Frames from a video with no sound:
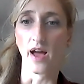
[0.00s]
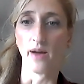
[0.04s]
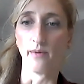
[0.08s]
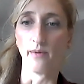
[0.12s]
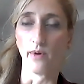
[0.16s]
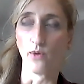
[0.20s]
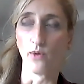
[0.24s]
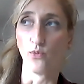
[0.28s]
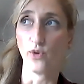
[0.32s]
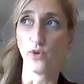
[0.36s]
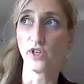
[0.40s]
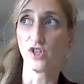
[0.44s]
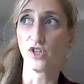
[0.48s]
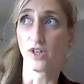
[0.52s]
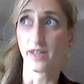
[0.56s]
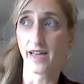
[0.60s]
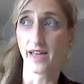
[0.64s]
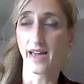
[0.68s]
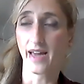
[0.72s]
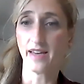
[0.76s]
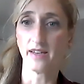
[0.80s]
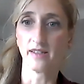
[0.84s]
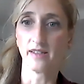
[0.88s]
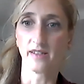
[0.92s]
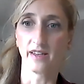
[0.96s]
which
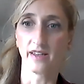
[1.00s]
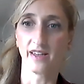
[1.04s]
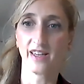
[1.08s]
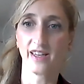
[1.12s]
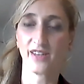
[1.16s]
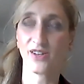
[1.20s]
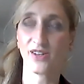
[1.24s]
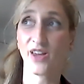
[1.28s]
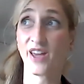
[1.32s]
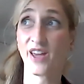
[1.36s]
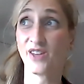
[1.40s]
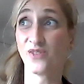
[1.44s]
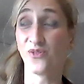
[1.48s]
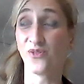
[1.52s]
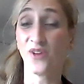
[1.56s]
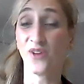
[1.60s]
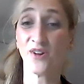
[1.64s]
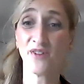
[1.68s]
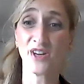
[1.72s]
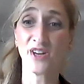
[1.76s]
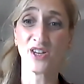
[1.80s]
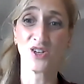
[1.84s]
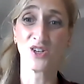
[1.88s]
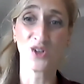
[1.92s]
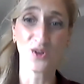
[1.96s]
again is
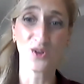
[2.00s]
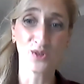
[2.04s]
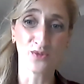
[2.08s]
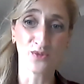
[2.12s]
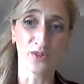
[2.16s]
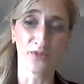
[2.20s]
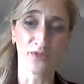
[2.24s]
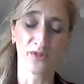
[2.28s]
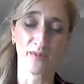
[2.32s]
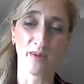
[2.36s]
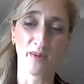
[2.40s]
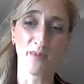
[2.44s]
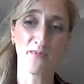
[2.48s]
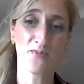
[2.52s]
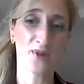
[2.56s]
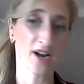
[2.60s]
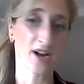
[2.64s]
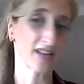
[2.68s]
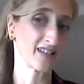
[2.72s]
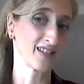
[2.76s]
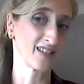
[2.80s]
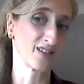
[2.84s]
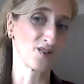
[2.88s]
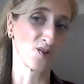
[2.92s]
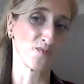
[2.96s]
very useful from a
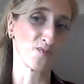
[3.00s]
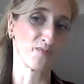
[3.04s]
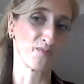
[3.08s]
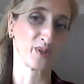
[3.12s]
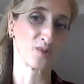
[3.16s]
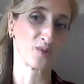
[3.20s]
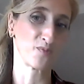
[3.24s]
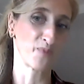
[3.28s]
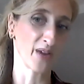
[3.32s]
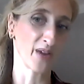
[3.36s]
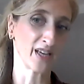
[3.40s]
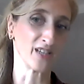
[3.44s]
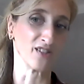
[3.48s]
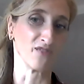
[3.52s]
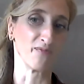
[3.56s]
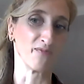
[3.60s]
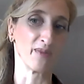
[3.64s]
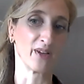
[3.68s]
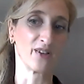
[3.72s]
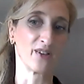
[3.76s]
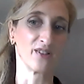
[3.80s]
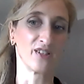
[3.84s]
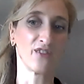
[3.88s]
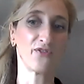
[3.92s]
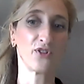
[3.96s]
practical perspective,
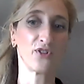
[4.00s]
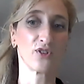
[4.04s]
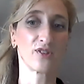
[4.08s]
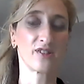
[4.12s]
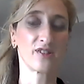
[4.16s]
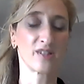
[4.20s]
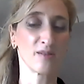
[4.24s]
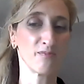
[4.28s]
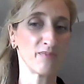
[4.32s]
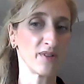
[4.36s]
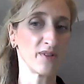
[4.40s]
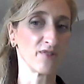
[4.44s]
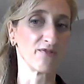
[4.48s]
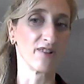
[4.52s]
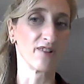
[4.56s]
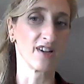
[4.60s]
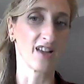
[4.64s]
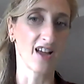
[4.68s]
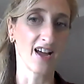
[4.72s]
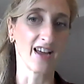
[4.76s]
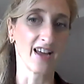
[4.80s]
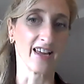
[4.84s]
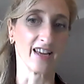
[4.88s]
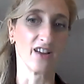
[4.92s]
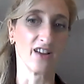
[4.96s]
because if you're simply
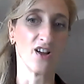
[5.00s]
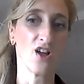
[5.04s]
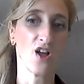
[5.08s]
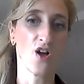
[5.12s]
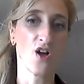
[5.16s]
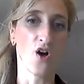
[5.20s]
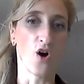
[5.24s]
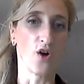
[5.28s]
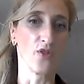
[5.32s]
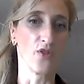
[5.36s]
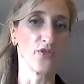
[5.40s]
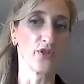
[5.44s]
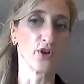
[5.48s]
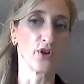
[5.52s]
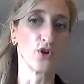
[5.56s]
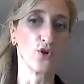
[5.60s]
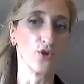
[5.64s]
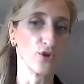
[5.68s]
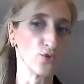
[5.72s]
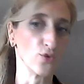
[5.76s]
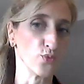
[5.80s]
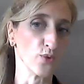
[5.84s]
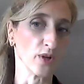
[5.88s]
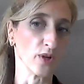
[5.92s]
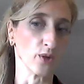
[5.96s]
relying on the
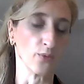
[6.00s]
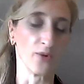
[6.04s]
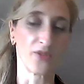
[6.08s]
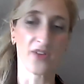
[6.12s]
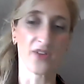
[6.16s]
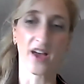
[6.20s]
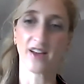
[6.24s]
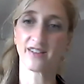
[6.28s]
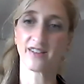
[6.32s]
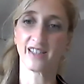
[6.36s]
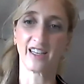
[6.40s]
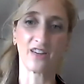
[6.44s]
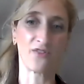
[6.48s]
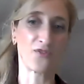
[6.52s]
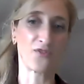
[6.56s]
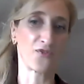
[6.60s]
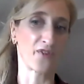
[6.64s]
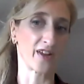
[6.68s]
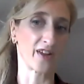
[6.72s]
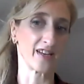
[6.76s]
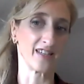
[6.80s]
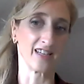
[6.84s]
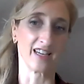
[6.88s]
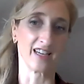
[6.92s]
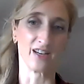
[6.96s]
goodwill without any
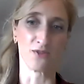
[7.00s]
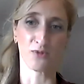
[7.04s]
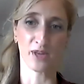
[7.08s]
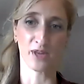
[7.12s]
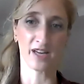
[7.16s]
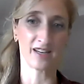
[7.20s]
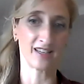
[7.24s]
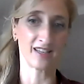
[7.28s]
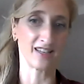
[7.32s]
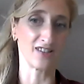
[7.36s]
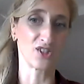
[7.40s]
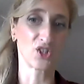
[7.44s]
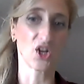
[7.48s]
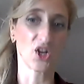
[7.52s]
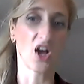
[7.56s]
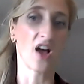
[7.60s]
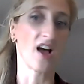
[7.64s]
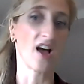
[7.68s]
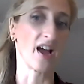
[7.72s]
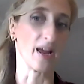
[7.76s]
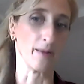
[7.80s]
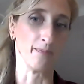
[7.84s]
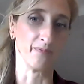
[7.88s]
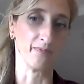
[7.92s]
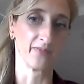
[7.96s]
funding and without any
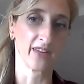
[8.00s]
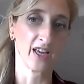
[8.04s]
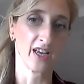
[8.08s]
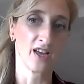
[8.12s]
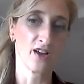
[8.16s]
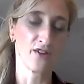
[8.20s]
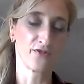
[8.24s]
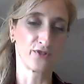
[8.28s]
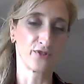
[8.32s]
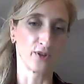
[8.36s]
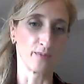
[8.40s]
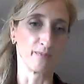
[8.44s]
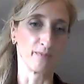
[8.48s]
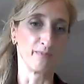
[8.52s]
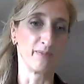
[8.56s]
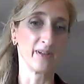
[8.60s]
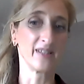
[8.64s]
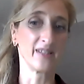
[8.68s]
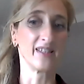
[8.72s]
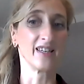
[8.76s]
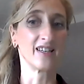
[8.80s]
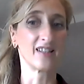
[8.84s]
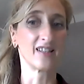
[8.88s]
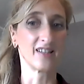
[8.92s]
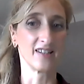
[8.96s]
time from
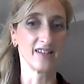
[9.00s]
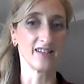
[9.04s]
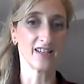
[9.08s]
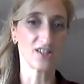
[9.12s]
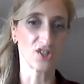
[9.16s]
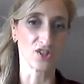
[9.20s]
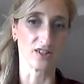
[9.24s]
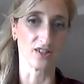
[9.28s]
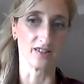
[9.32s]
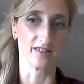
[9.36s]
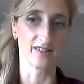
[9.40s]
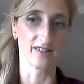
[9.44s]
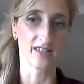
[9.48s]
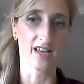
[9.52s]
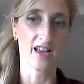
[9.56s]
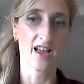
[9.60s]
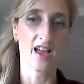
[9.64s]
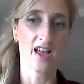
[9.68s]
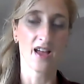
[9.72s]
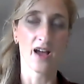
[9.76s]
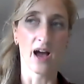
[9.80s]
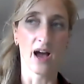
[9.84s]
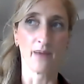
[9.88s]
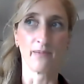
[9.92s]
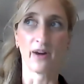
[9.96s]
busy clinicians,
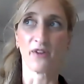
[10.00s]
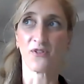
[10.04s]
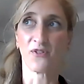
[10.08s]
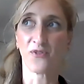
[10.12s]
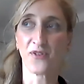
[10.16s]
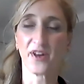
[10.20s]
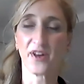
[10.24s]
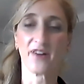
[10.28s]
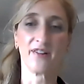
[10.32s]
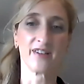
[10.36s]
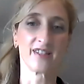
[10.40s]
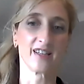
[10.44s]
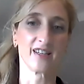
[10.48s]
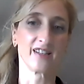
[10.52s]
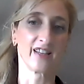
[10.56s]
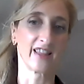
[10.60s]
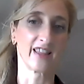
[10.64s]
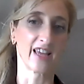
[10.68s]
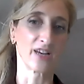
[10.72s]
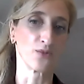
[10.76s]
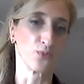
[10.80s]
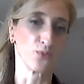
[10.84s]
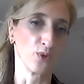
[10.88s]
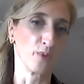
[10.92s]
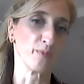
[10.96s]
my fear is that
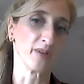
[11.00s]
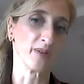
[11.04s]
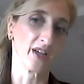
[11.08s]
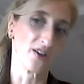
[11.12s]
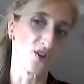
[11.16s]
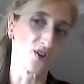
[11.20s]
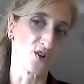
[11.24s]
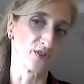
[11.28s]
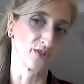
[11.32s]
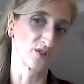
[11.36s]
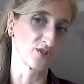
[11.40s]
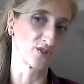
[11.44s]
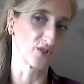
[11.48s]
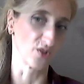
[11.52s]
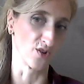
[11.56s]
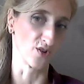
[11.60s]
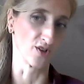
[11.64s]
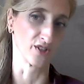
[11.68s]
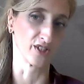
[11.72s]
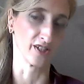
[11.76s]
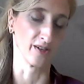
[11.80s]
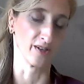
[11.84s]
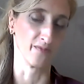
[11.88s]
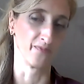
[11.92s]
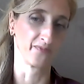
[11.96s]
that will be a
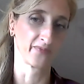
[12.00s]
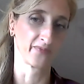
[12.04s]
non-starter.